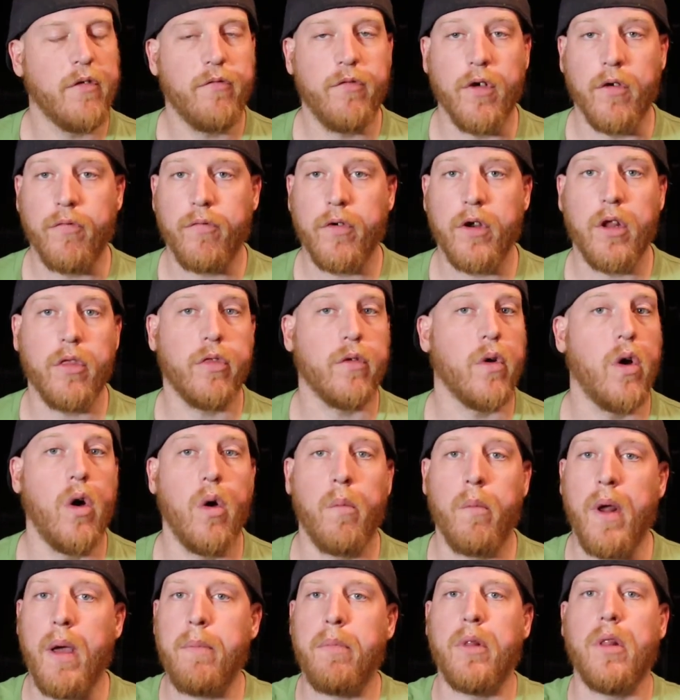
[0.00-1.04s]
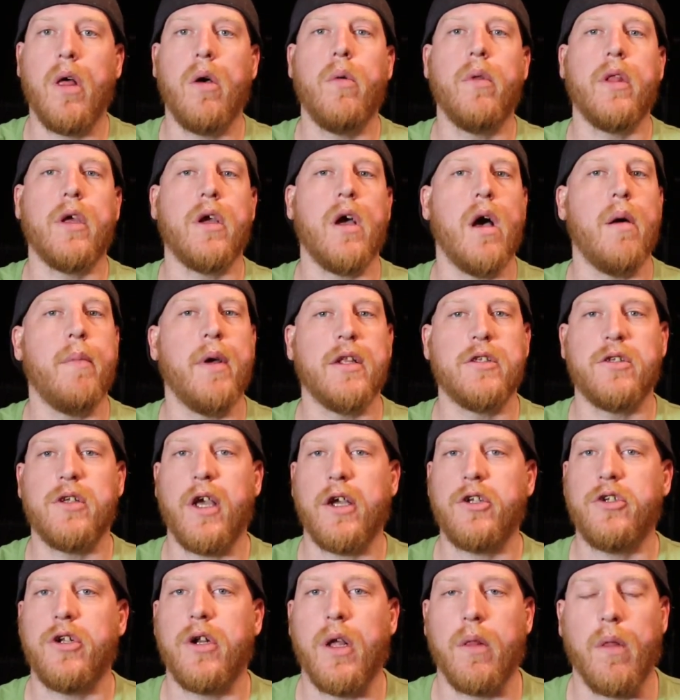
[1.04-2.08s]
feel free to throw them right below in the comment
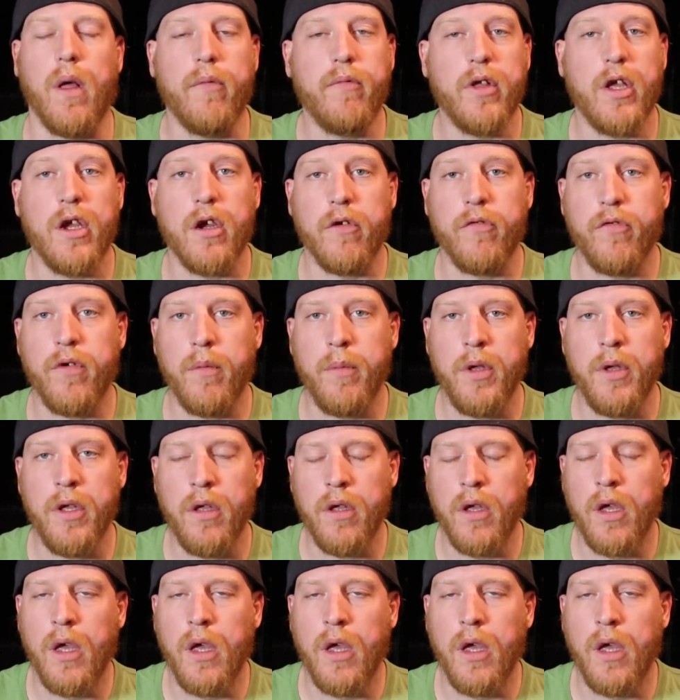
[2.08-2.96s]
section. I'd love to hear from you.